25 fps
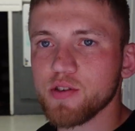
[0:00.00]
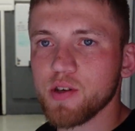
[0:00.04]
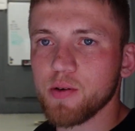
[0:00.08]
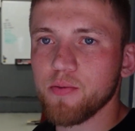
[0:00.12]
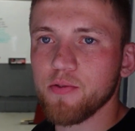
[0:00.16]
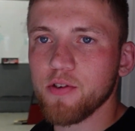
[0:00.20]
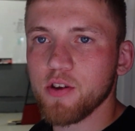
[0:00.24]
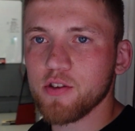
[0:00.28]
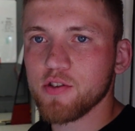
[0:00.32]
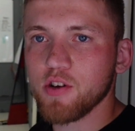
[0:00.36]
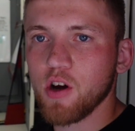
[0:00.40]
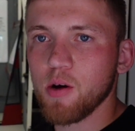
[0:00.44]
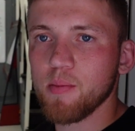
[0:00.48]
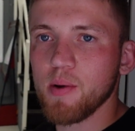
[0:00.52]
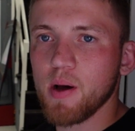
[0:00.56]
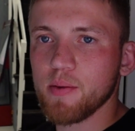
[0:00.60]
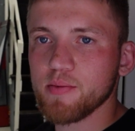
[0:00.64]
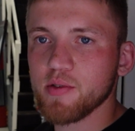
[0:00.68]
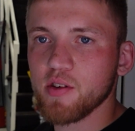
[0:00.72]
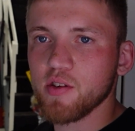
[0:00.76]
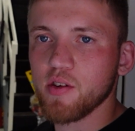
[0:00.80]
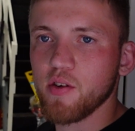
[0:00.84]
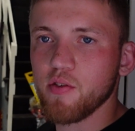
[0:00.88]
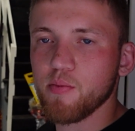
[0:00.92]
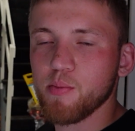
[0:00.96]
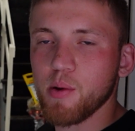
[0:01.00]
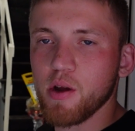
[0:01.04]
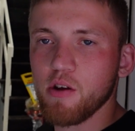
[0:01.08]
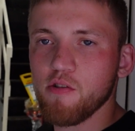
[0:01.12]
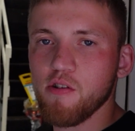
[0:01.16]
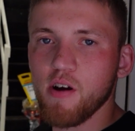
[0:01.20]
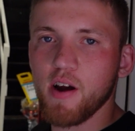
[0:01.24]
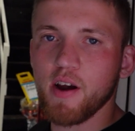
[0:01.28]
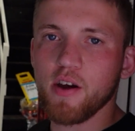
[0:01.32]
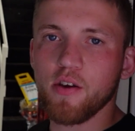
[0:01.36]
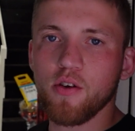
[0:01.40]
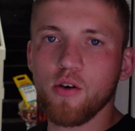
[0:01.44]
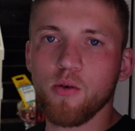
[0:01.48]
scene for the time lapses, I've been
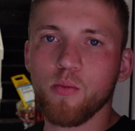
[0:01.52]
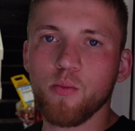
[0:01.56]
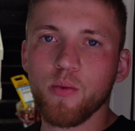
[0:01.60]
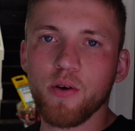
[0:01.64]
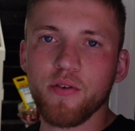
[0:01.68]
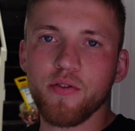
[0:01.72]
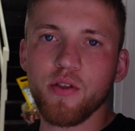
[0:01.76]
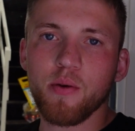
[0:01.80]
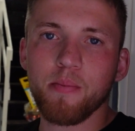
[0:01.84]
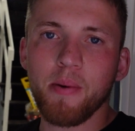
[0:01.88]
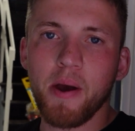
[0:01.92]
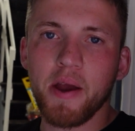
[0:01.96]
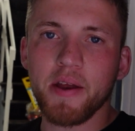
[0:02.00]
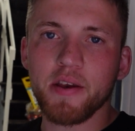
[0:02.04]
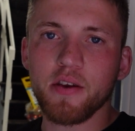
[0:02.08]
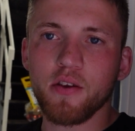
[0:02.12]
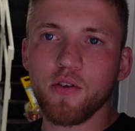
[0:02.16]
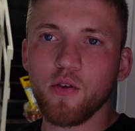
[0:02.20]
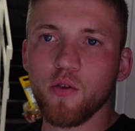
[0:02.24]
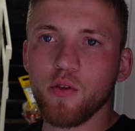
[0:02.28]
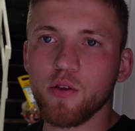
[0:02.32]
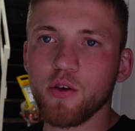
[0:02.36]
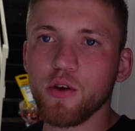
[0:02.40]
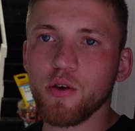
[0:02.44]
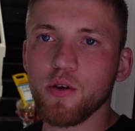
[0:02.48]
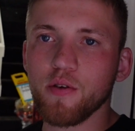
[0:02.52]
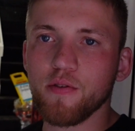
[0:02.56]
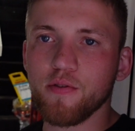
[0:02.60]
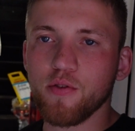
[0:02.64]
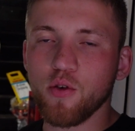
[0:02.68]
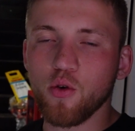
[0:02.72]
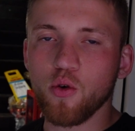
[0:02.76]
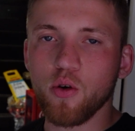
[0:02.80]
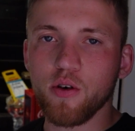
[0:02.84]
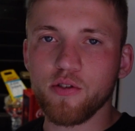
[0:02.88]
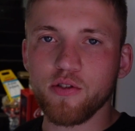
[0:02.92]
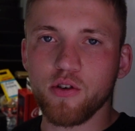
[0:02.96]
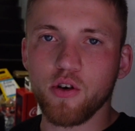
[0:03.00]
cracking on with the painting on the unit
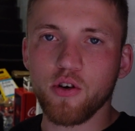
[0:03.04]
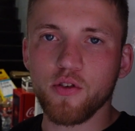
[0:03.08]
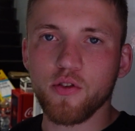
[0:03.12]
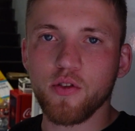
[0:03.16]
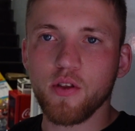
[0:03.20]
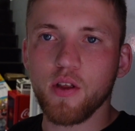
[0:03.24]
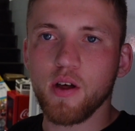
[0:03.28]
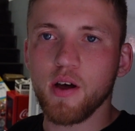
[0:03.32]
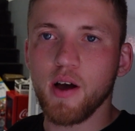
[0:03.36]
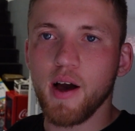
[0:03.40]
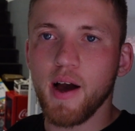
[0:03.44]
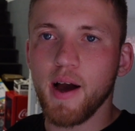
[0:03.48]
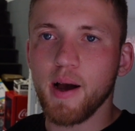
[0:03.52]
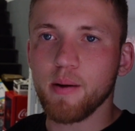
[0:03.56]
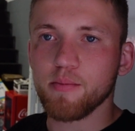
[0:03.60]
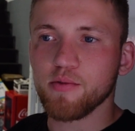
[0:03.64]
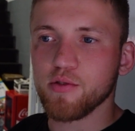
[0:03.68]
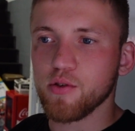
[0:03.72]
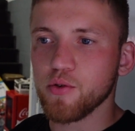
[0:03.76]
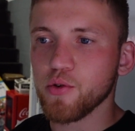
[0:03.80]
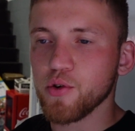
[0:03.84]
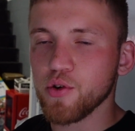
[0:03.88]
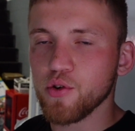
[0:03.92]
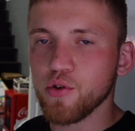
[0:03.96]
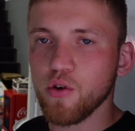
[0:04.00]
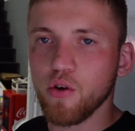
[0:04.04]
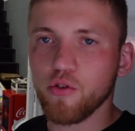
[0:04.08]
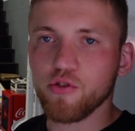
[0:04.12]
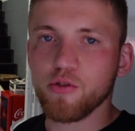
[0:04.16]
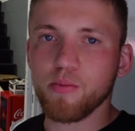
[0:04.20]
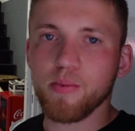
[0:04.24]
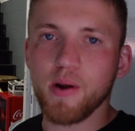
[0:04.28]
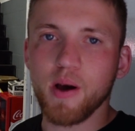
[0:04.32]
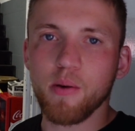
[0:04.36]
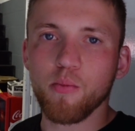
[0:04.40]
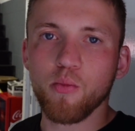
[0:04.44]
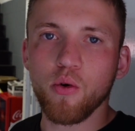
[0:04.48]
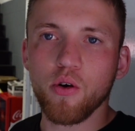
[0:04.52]
floor. It's gone absolutely not to
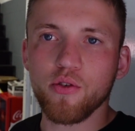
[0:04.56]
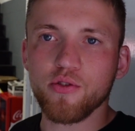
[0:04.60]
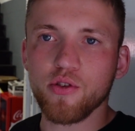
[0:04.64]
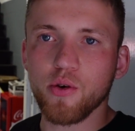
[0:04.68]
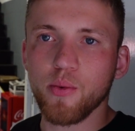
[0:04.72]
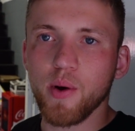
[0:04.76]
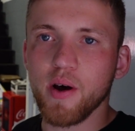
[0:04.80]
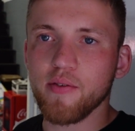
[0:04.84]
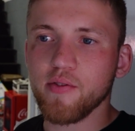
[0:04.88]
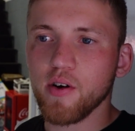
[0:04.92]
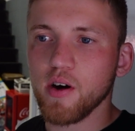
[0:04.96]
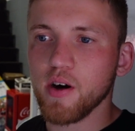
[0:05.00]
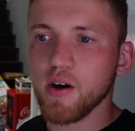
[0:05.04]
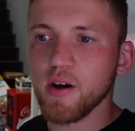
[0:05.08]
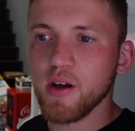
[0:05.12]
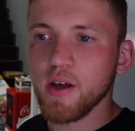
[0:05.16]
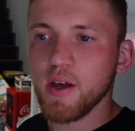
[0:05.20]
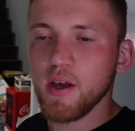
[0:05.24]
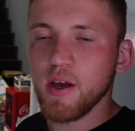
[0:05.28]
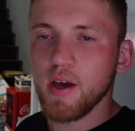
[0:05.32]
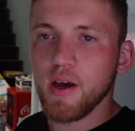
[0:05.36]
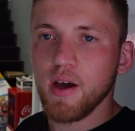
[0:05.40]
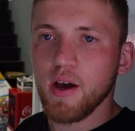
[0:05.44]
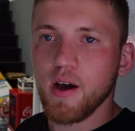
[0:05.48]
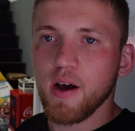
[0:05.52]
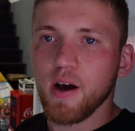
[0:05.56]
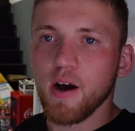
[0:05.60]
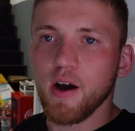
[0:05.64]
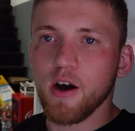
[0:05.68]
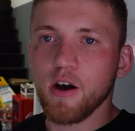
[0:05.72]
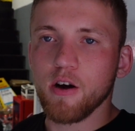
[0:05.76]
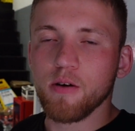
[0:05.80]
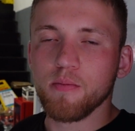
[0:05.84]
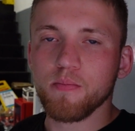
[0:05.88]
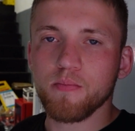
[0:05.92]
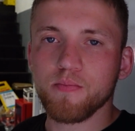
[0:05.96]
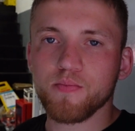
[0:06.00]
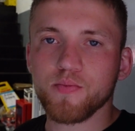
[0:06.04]
plan whatsoever.
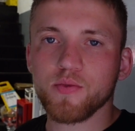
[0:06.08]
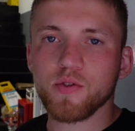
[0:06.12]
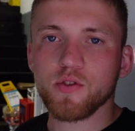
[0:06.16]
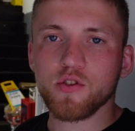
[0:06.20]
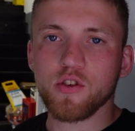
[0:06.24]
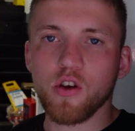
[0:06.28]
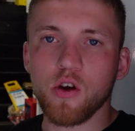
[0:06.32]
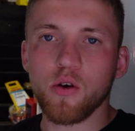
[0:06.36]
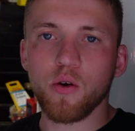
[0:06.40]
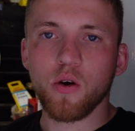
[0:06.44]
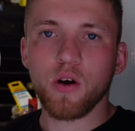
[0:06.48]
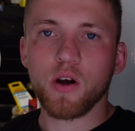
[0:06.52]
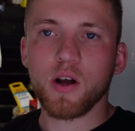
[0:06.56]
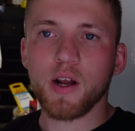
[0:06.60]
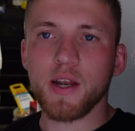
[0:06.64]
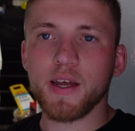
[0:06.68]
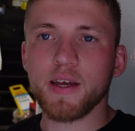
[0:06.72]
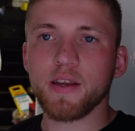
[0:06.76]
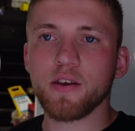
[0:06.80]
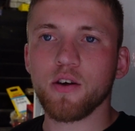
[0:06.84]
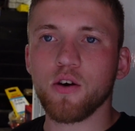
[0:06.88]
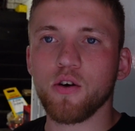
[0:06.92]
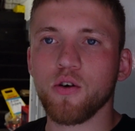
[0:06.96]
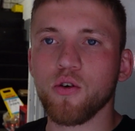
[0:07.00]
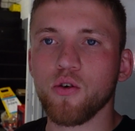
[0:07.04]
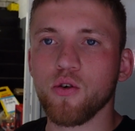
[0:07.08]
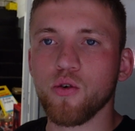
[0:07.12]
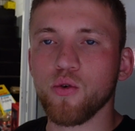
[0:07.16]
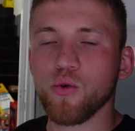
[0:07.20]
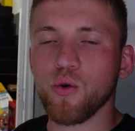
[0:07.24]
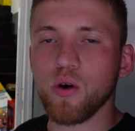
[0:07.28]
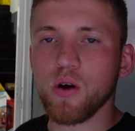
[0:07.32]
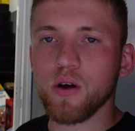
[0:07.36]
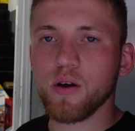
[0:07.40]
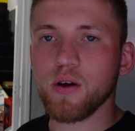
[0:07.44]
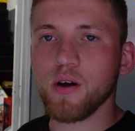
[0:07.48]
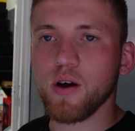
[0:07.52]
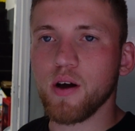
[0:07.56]
So I cleaned it
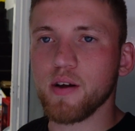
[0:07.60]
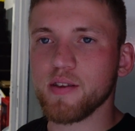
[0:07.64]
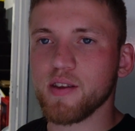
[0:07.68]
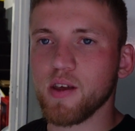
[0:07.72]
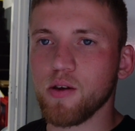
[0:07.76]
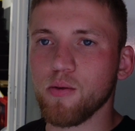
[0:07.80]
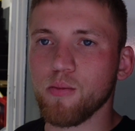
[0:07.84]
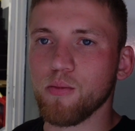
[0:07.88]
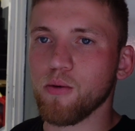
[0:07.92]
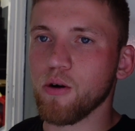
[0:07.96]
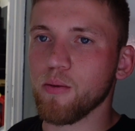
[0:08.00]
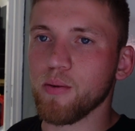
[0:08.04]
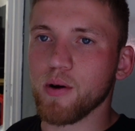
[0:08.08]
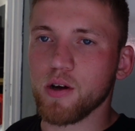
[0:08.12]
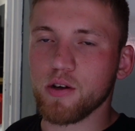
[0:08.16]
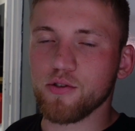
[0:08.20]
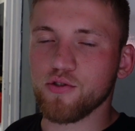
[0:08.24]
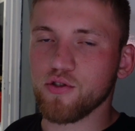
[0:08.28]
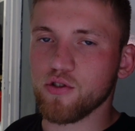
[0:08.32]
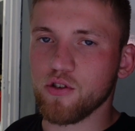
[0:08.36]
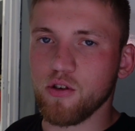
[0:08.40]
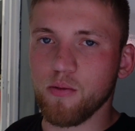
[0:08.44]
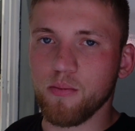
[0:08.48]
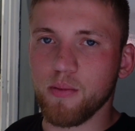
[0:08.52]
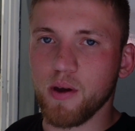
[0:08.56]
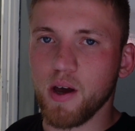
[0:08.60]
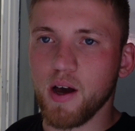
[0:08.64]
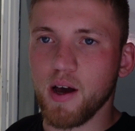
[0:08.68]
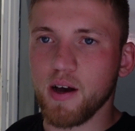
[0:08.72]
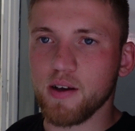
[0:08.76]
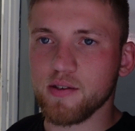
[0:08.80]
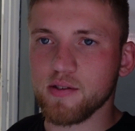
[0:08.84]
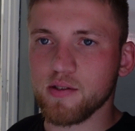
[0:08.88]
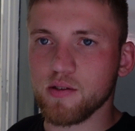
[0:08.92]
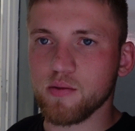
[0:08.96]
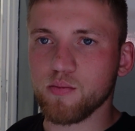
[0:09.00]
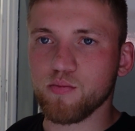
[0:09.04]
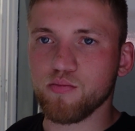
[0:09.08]
all. I didn't mop it, just couldn't be
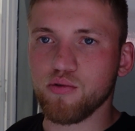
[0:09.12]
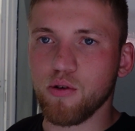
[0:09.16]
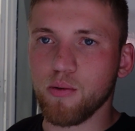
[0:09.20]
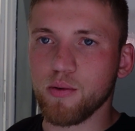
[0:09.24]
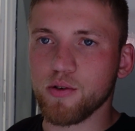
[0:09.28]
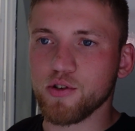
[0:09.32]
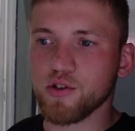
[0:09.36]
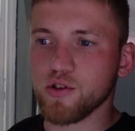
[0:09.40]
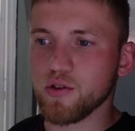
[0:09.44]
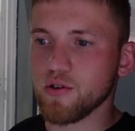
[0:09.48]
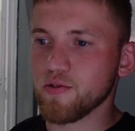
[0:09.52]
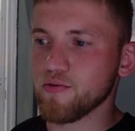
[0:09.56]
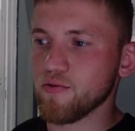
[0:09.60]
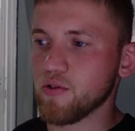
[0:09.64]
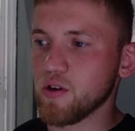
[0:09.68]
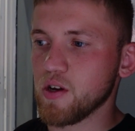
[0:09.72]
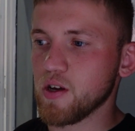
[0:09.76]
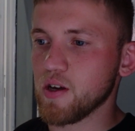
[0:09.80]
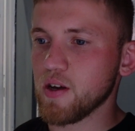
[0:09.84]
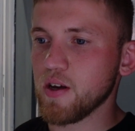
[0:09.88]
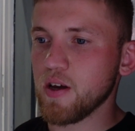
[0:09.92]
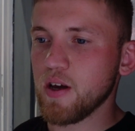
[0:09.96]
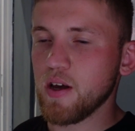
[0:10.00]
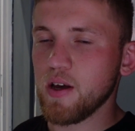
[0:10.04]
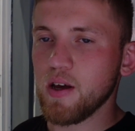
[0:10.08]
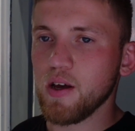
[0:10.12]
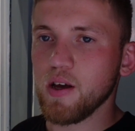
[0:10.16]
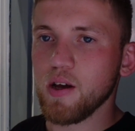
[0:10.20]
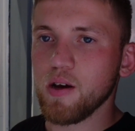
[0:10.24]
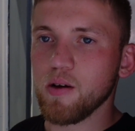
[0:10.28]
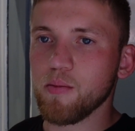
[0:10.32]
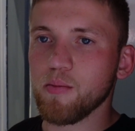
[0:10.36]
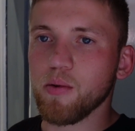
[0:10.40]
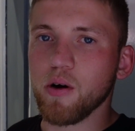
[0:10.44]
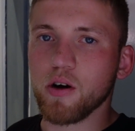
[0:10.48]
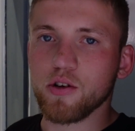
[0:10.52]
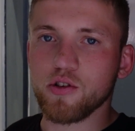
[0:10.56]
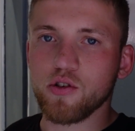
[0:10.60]
asked. I probably should have really,
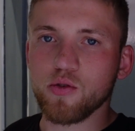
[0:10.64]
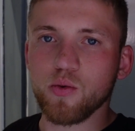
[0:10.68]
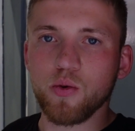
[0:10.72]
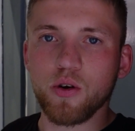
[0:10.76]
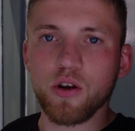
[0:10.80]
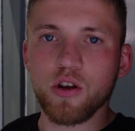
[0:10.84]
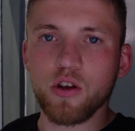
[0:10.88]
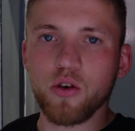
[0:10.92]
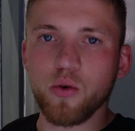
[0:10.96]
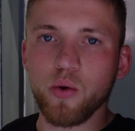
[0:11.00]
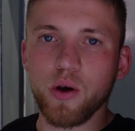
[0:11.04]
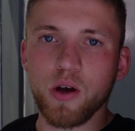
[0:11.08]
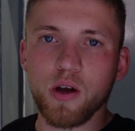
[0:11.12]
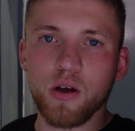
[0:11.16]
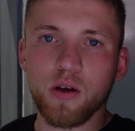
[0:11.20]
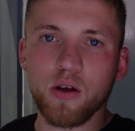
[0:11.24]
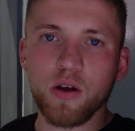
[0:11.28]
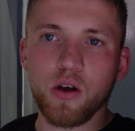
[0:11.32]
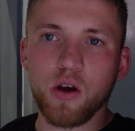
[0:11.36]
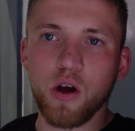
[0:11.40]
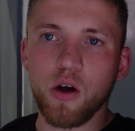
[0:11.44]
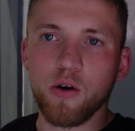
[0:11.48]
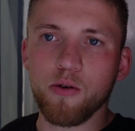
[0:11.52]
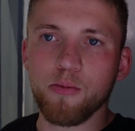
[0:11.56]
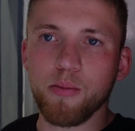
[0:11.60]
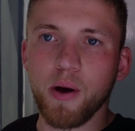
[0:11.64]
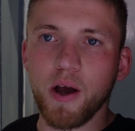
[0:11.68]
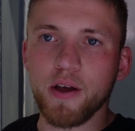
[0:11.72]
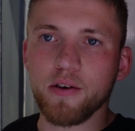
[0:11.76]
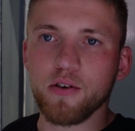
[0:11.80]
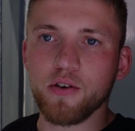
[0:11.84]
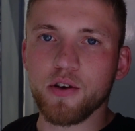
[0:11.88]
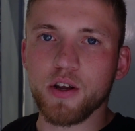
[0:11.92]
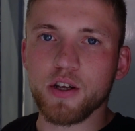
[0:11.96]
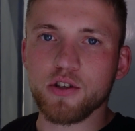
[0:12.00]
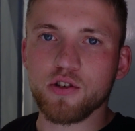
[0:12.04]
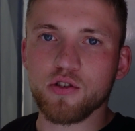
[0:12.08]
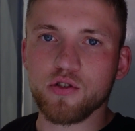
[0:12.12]
but I just wanted a quick coat of paint
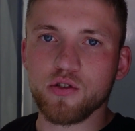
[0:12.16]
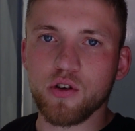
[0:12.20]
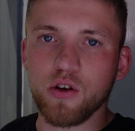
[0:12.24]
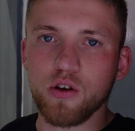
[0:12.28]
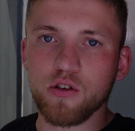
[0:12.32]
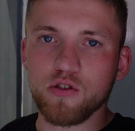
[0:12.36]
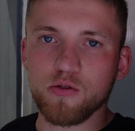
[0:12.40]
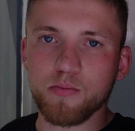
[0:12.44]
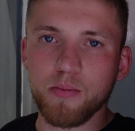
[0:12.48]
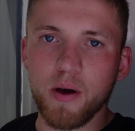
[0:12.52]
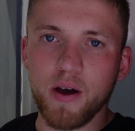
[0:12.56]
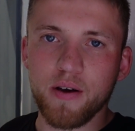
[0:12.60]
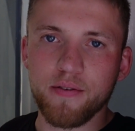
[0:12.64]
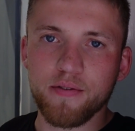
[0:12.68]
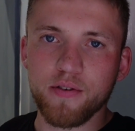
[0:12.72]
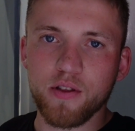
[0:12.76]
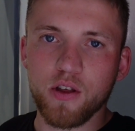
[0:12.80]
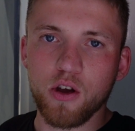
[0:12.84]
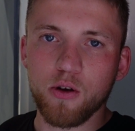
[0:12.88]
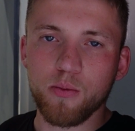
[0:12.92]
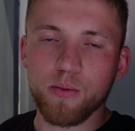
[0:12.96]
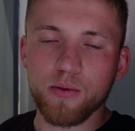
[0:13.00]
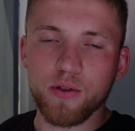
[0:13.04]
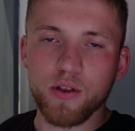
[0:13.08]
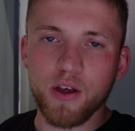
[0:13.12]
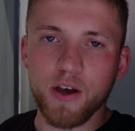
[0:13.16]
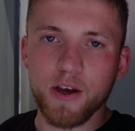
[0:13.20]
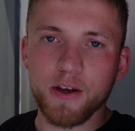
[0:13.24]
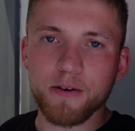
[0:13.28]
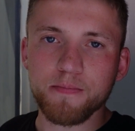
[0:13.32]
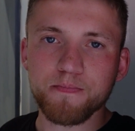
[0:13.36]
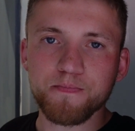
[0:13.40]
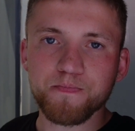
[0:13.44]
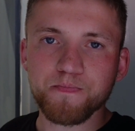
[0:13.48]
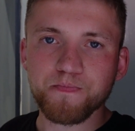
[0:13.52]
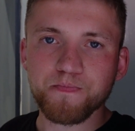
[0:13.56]
on it just so it looks better for the open day.